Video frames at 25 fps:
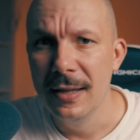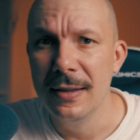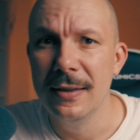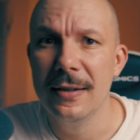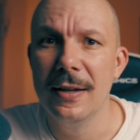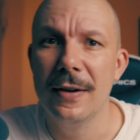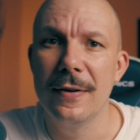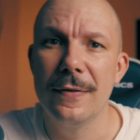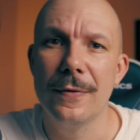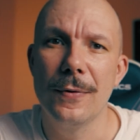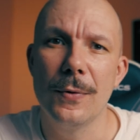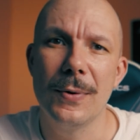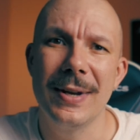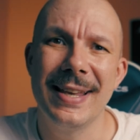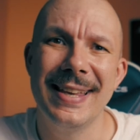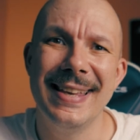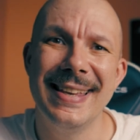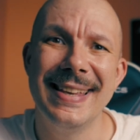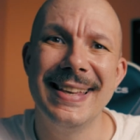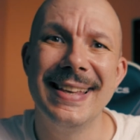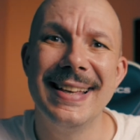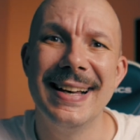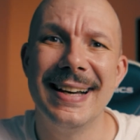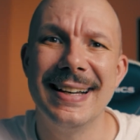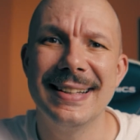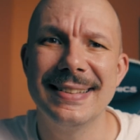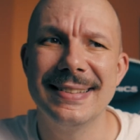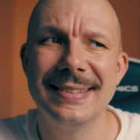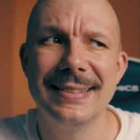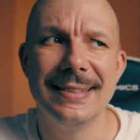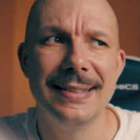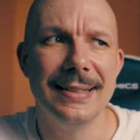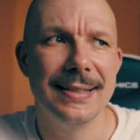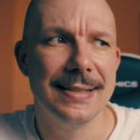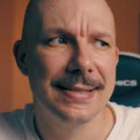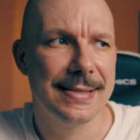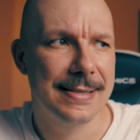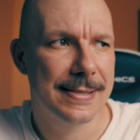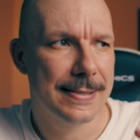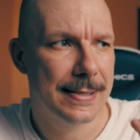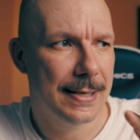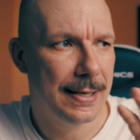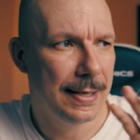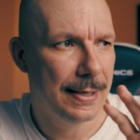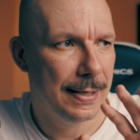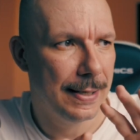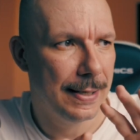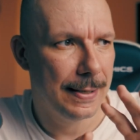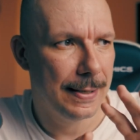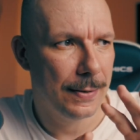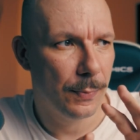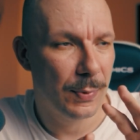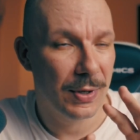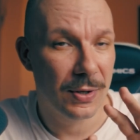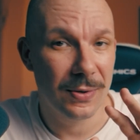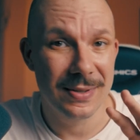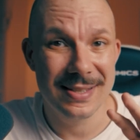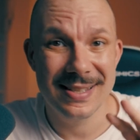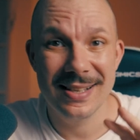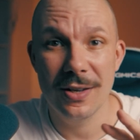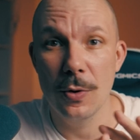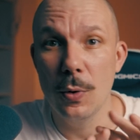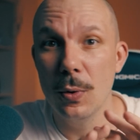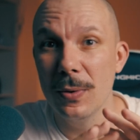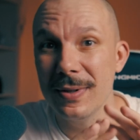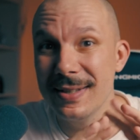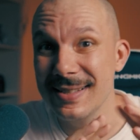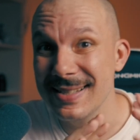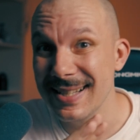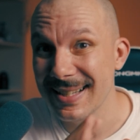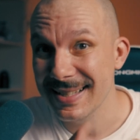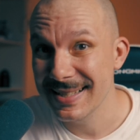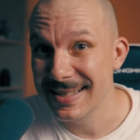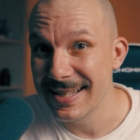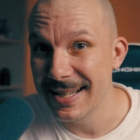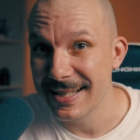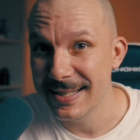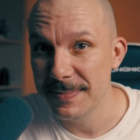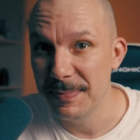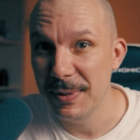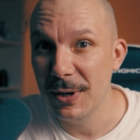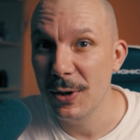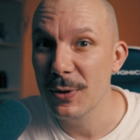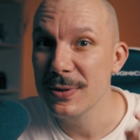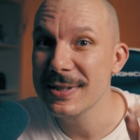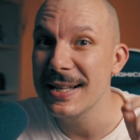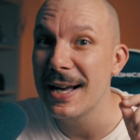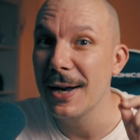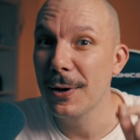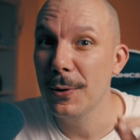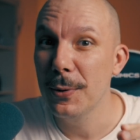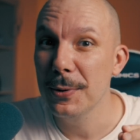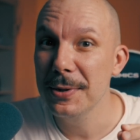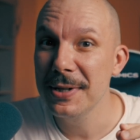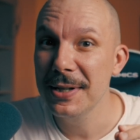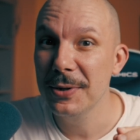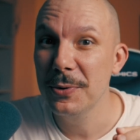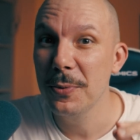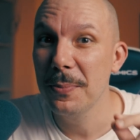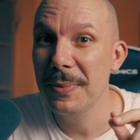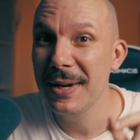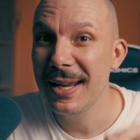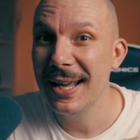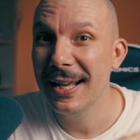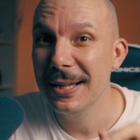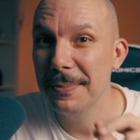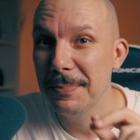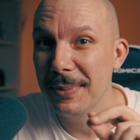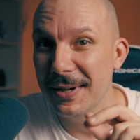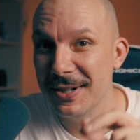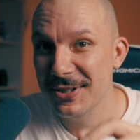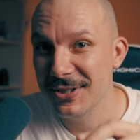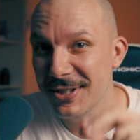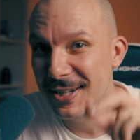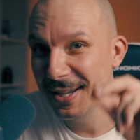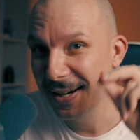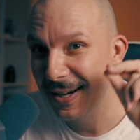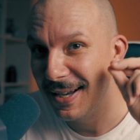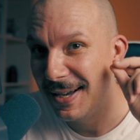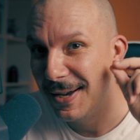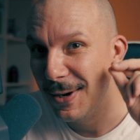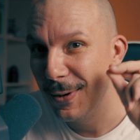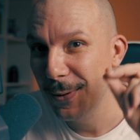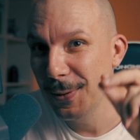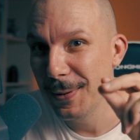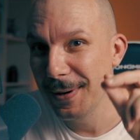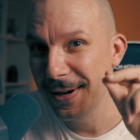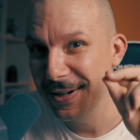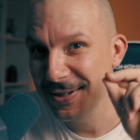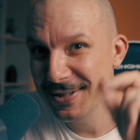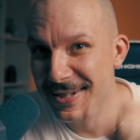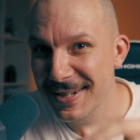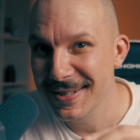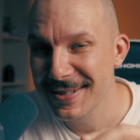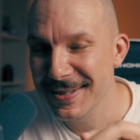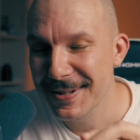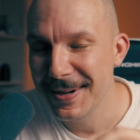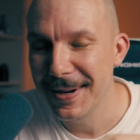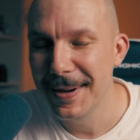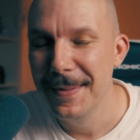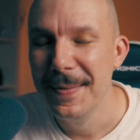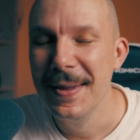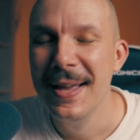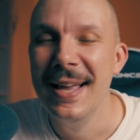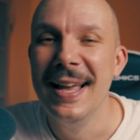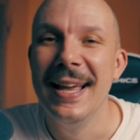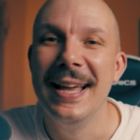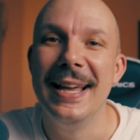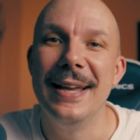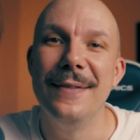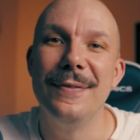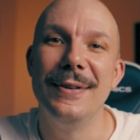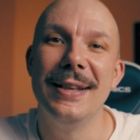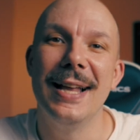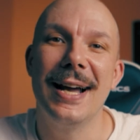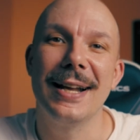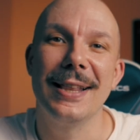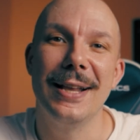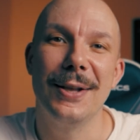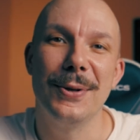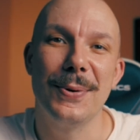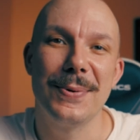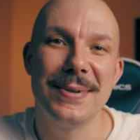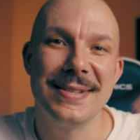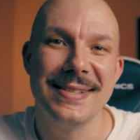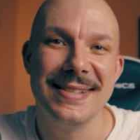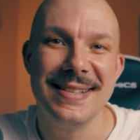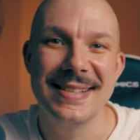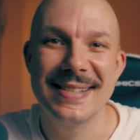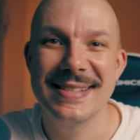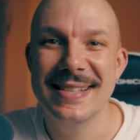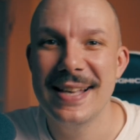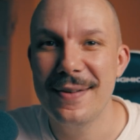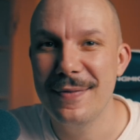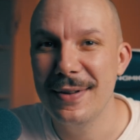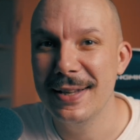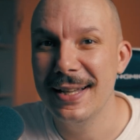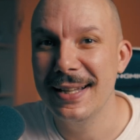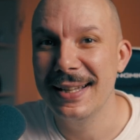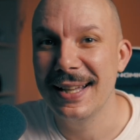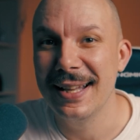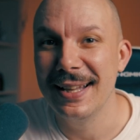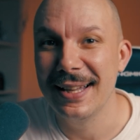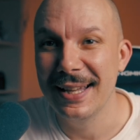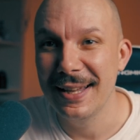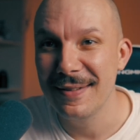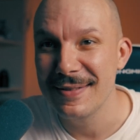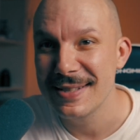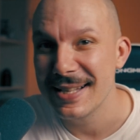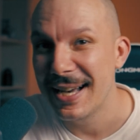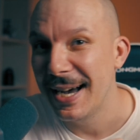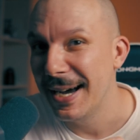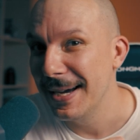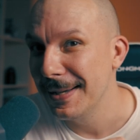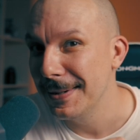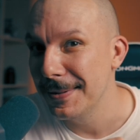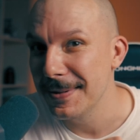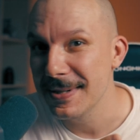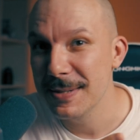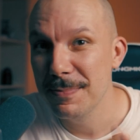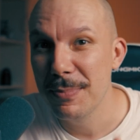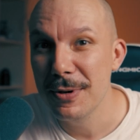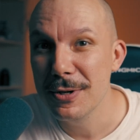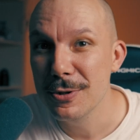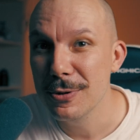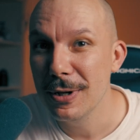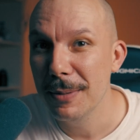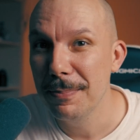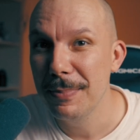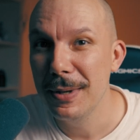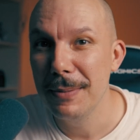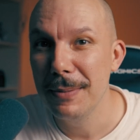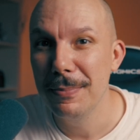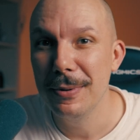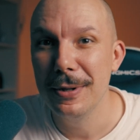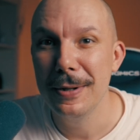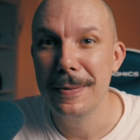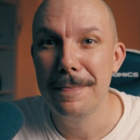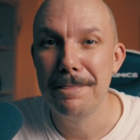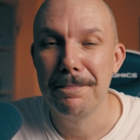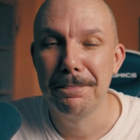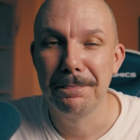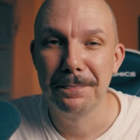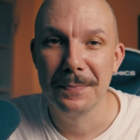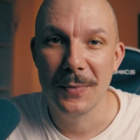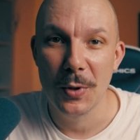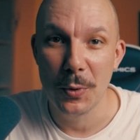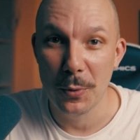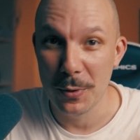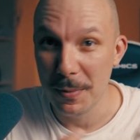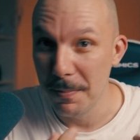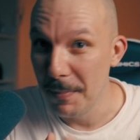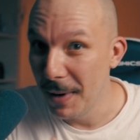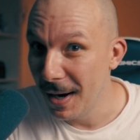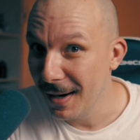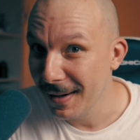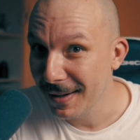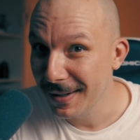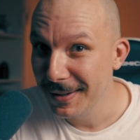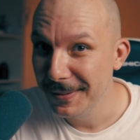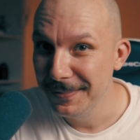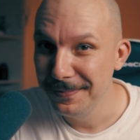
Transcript: Therefore, he got this, we could call success, because according to Brihad Parashara Hora Shastra, if Lagna Lord is in the 7, it can give either spiritual people or a monk,